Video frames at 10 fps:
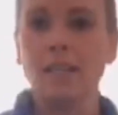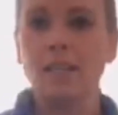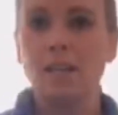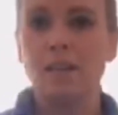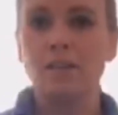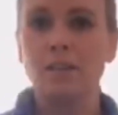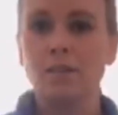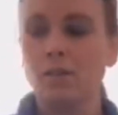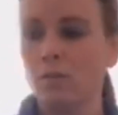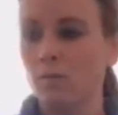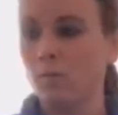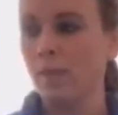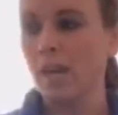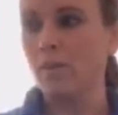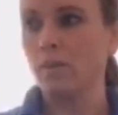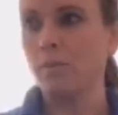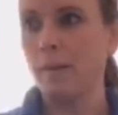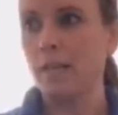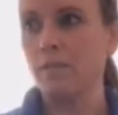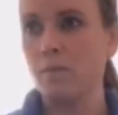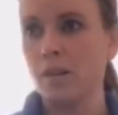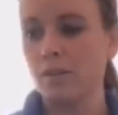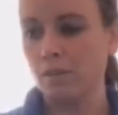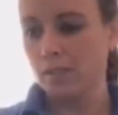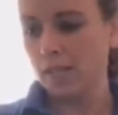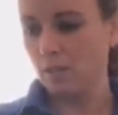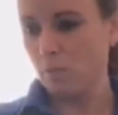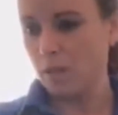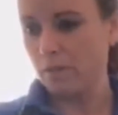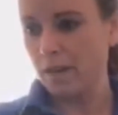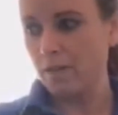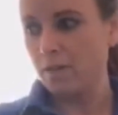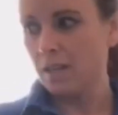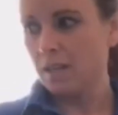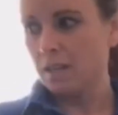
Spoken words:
in the oven without the pan of water. I'm going to take the water out.